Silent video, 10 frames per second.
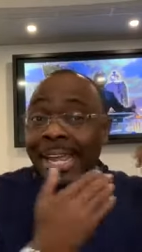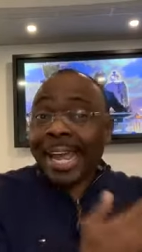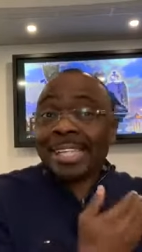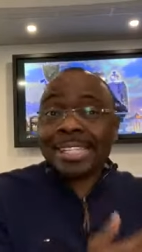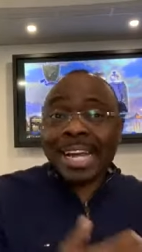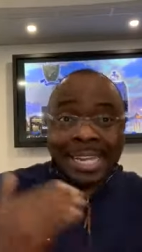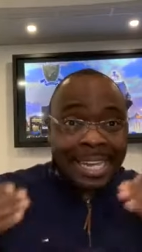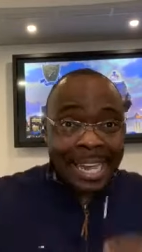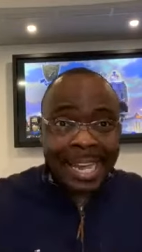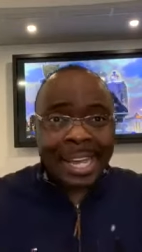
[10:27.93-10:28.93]
Ears that
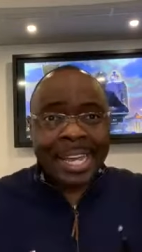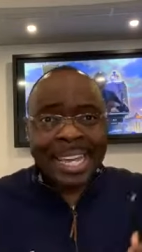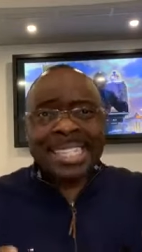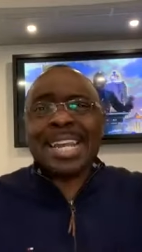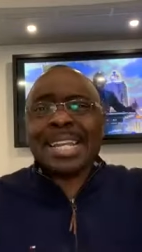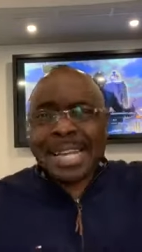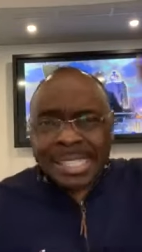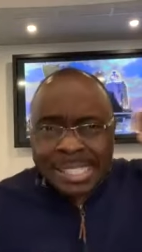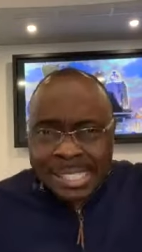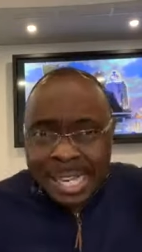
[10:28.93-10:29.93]
hear is a
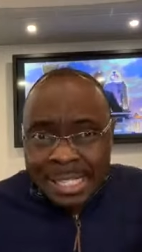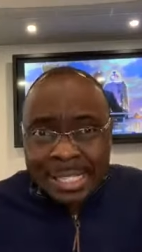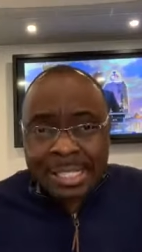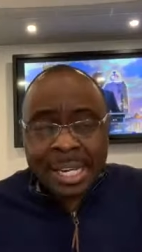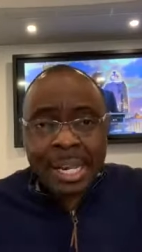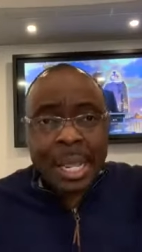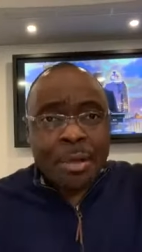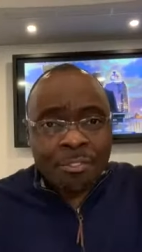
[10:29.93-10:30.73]
necessity